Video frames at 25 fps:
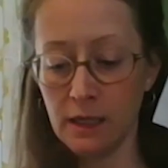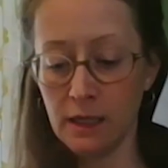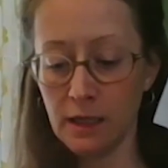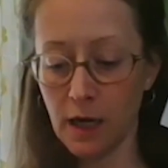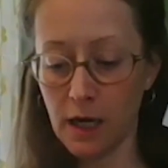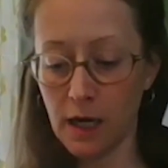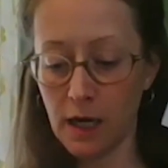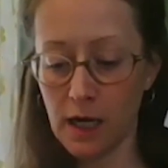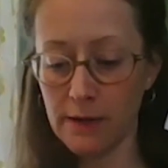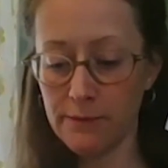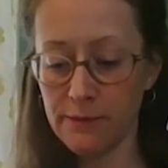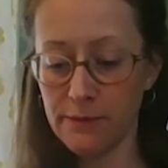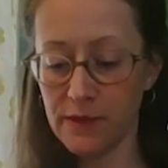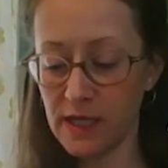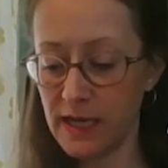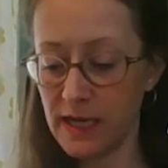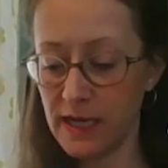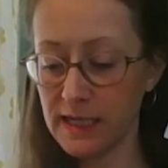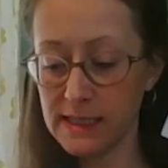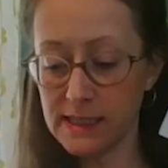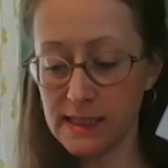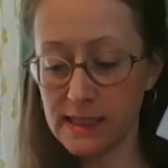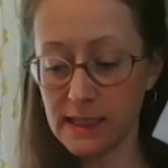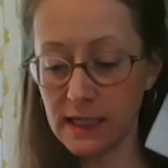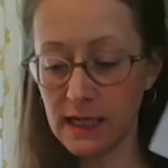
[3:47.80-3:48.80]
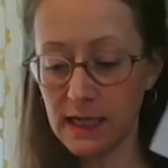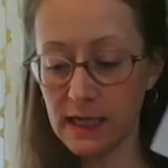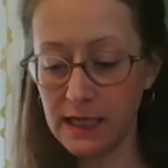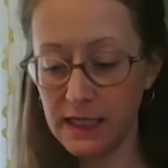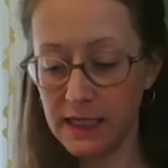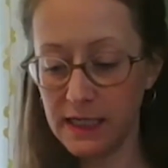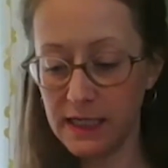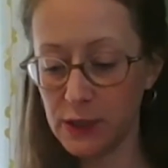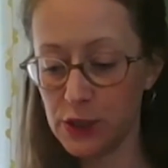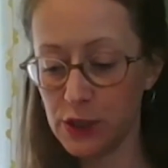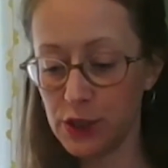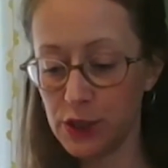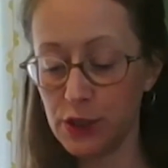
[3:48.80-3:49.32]
The next thing I
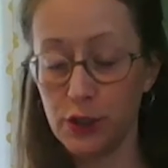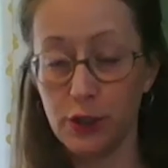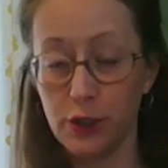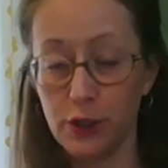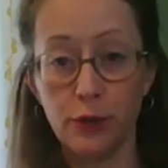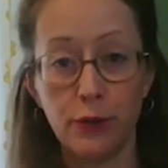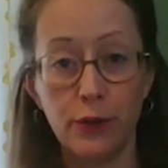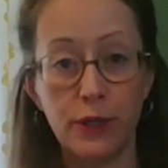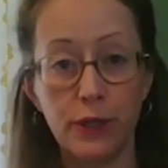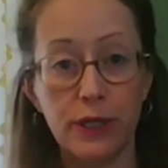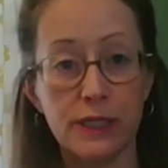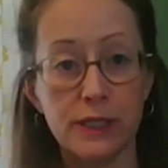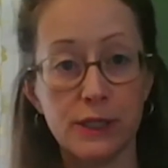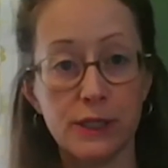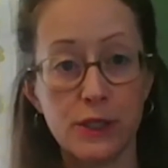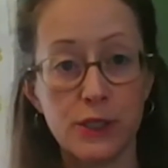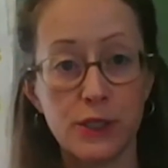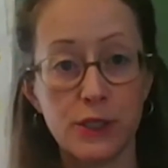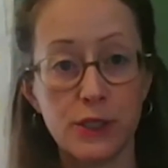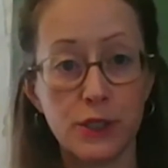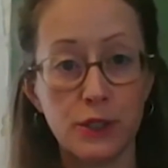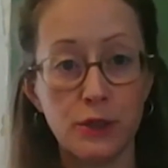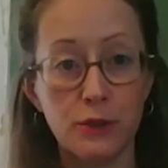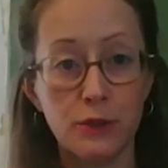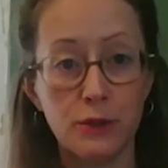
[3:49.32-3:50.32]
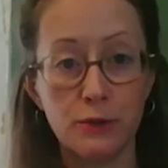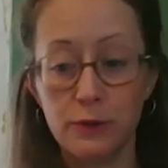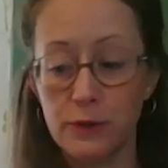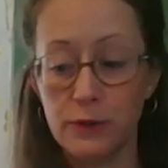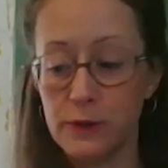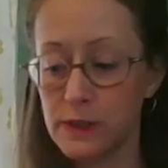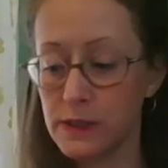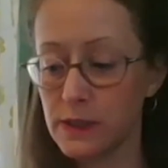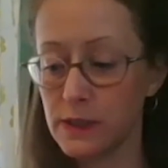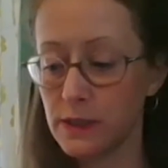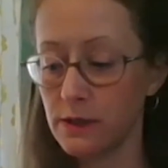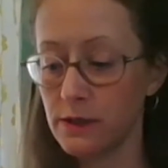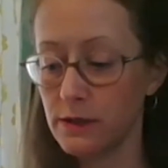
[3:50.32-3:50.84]
need to do is to
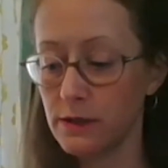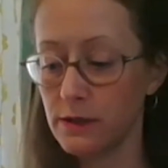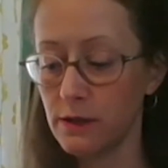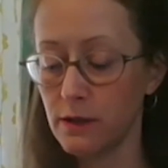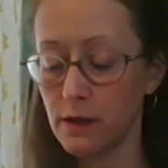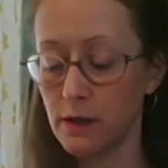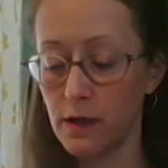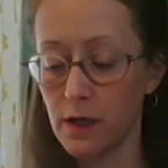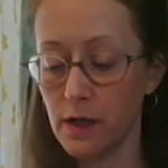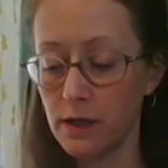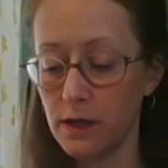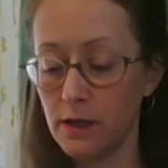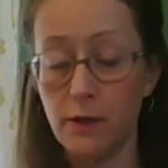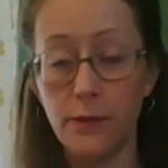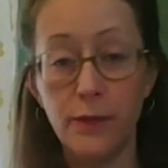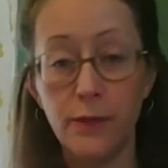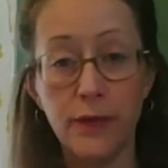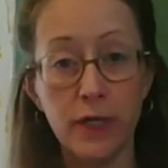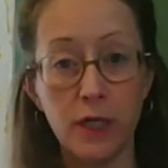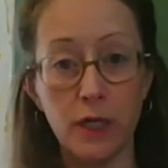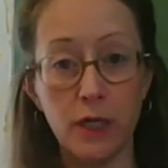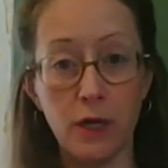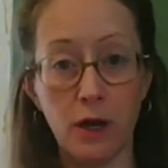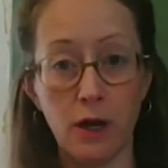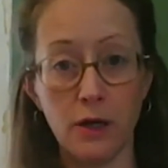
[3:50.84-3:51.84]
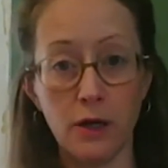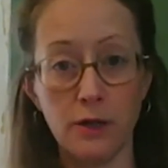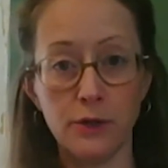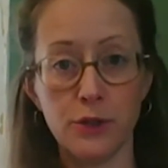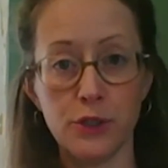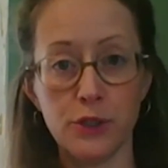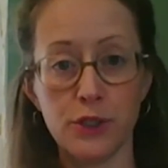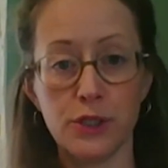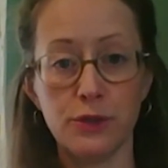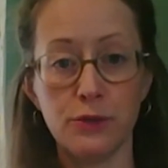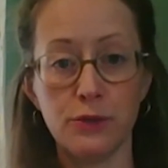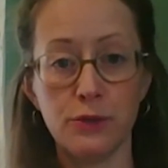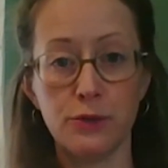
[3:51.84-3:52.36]
use a little bit of yarn
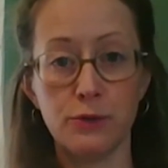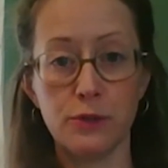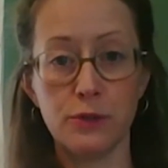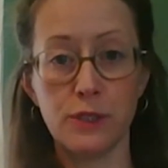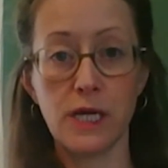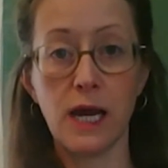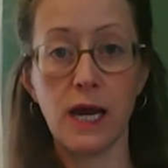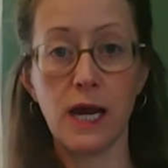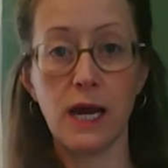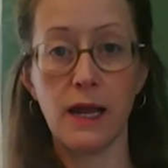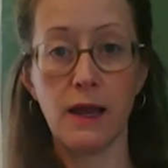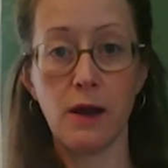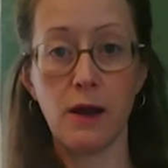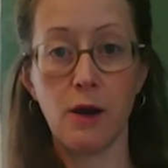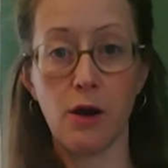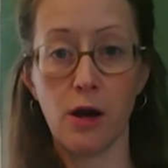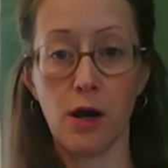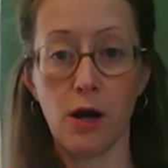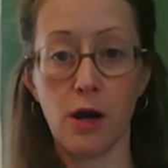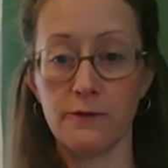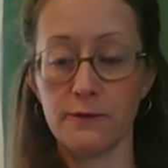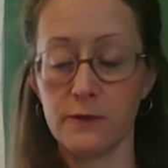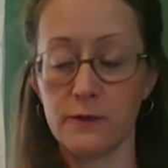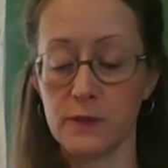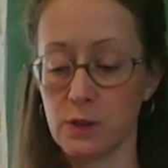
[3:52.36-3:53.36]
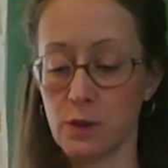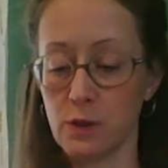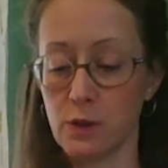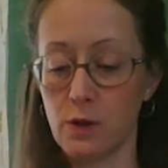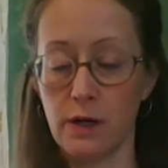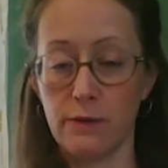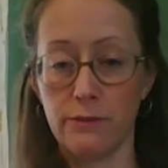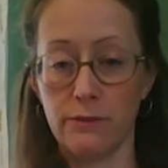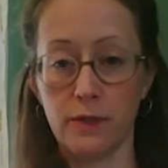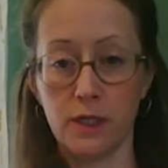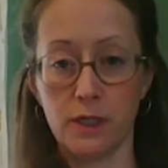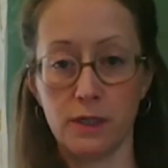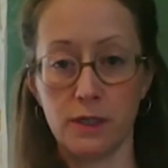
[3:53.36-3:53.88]
to tie off. So
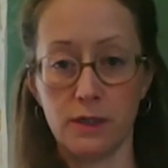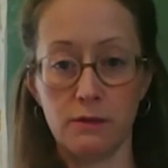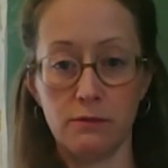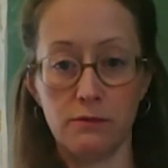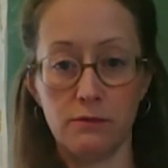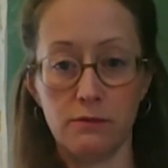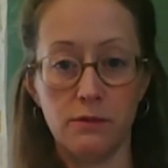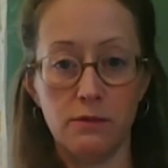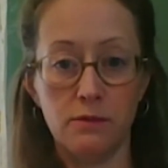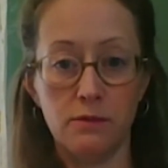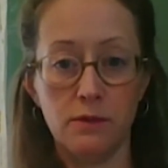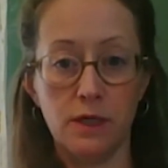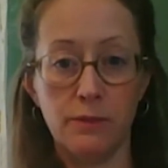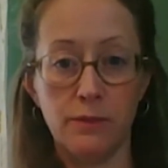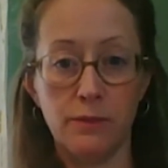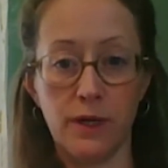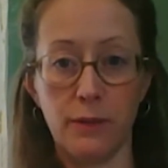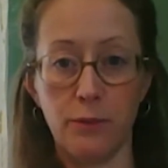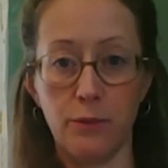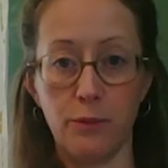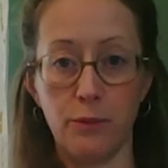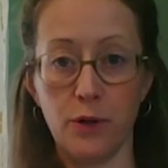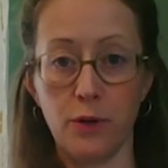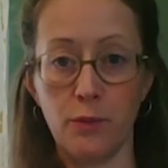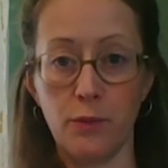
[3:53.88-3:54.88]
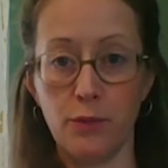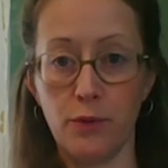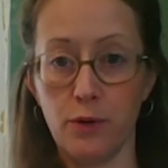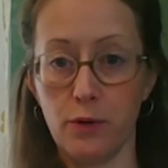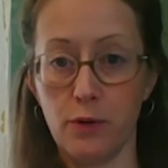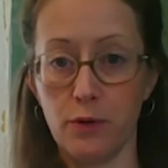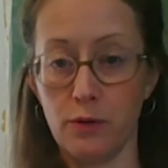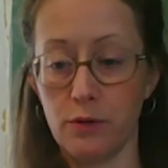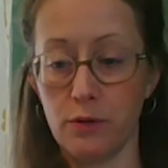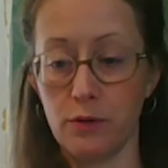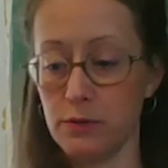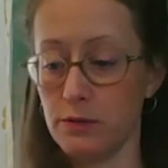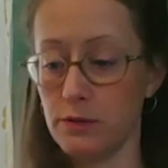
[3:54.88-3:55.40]
I'm gonna get my
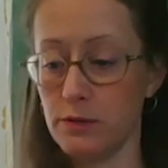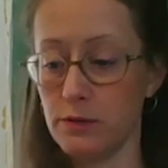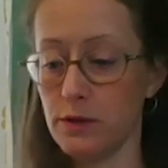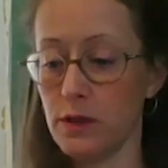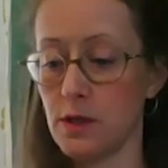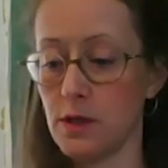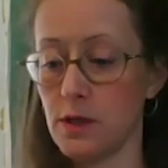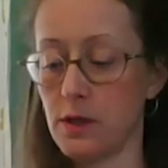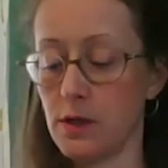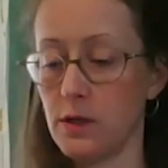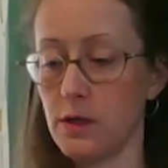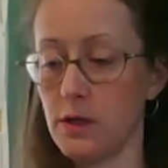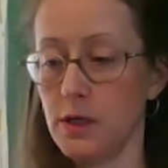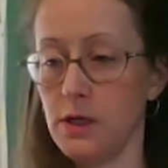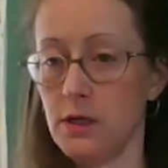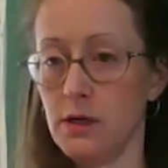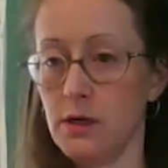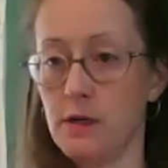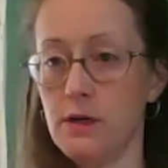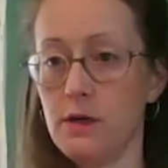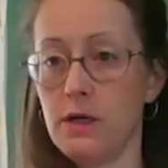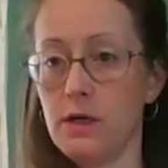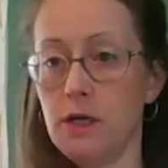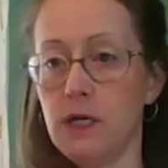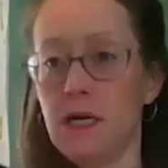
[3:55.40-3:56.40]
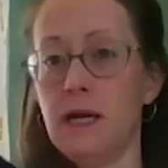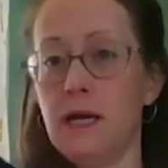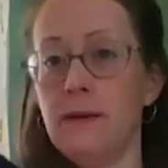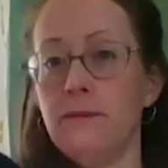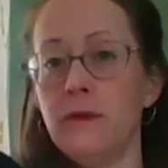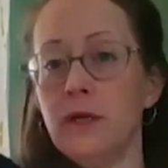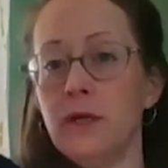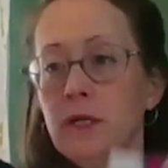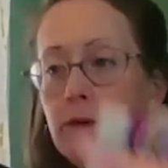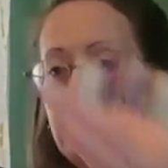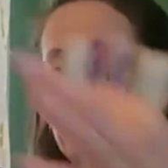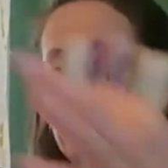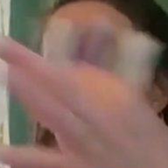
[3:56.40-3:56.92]
purple yarn here and I'm
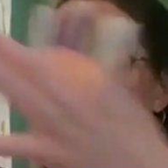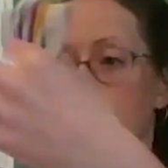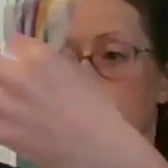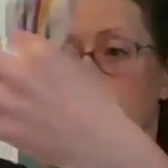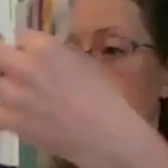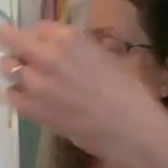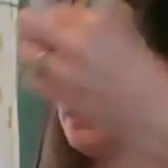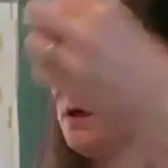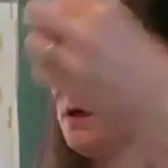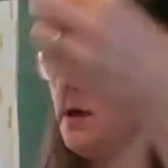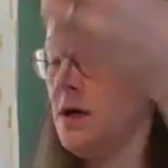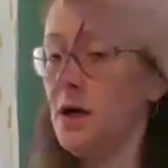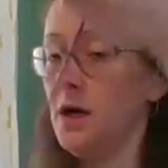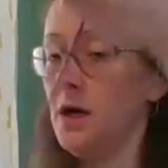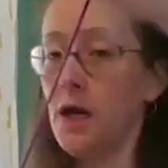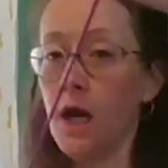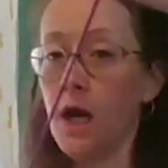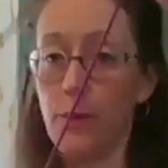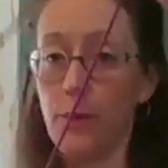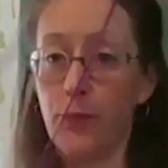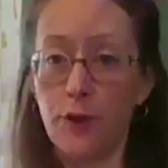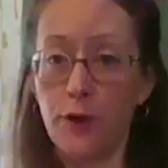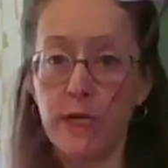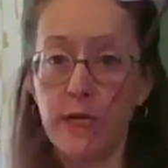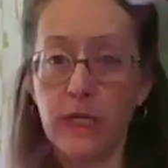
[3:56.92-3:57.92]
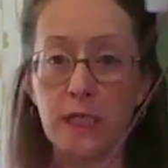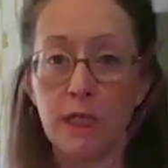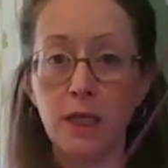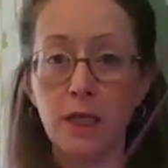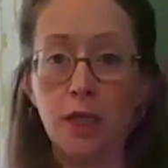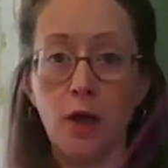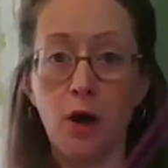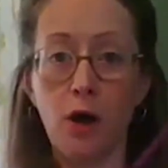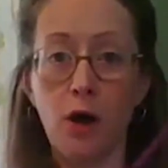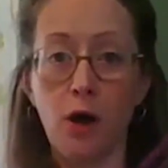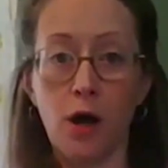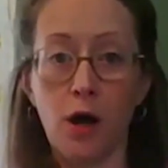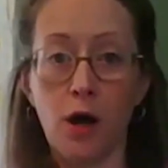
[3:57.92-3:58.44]
gonna make a pretty
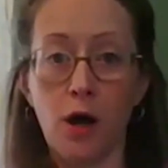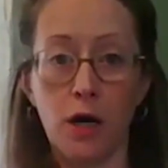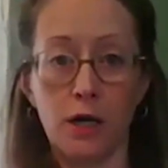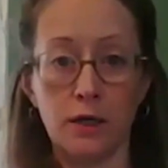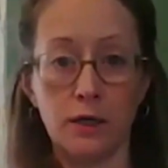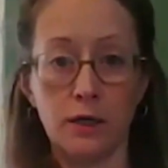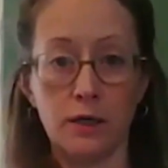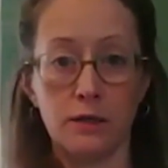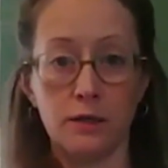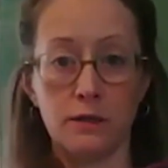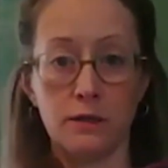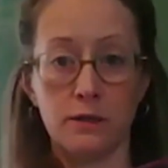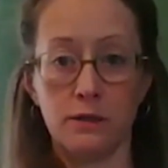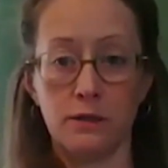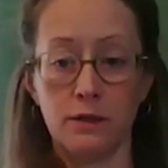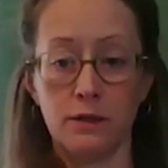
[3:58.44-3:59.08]
long